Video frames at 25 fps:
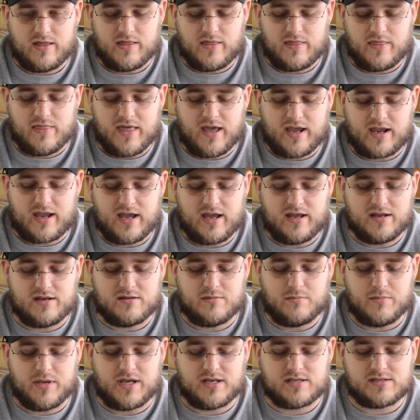That kind
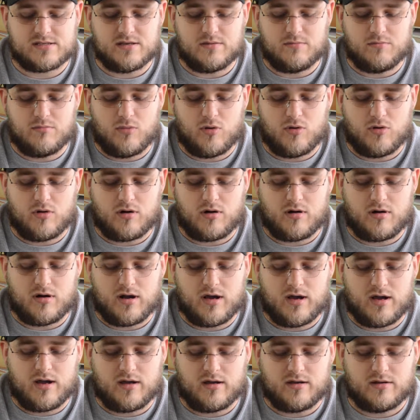of makes it
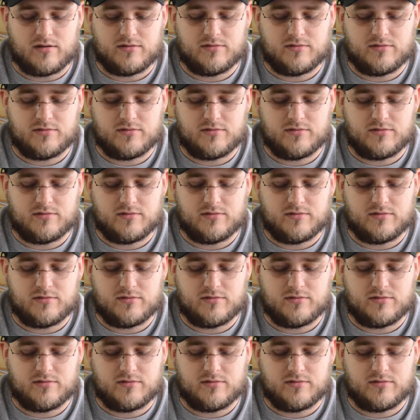more,